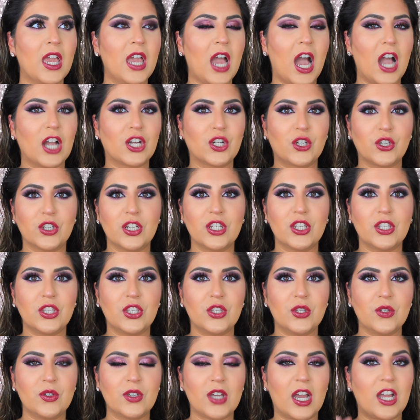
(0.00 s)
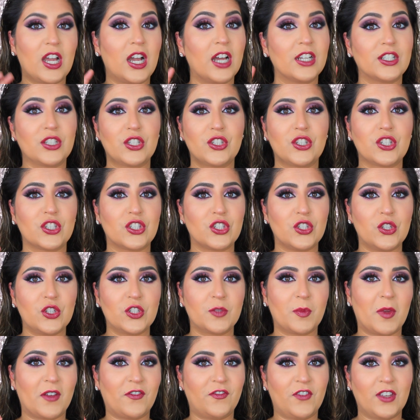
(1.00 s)
I had to just
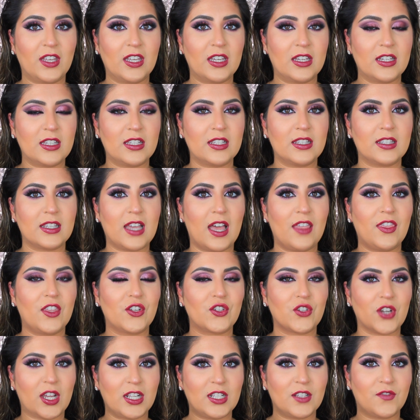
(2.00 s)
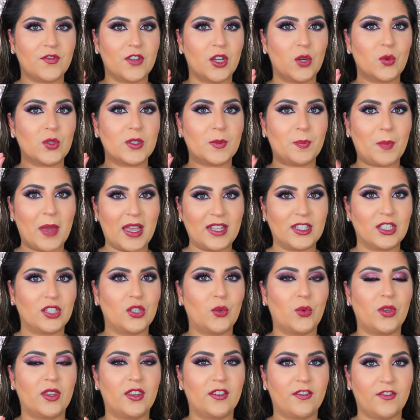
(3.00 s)
use my fingers, and the transfer was better
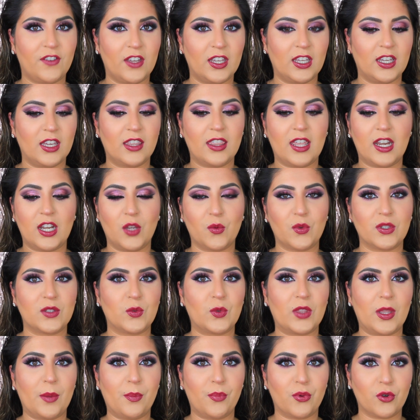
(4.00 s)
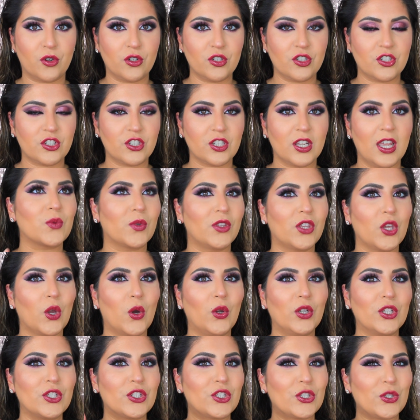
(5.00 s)
with a finger than it was with a brush. Those were the
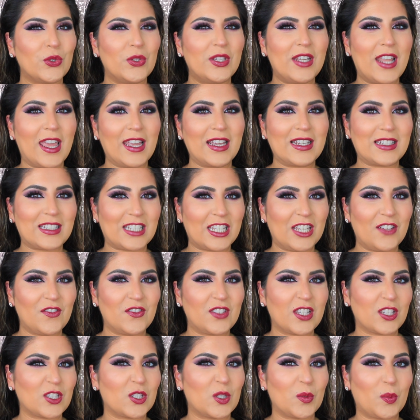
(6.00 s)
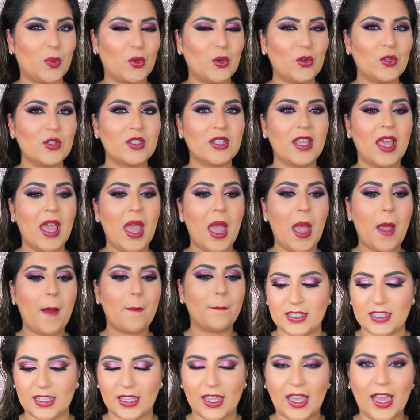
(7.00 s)
only two negatives, I suppose,
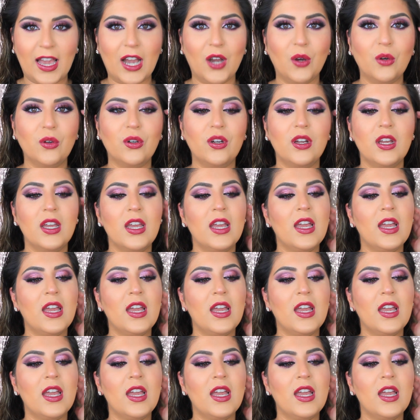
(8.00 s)
missing it out.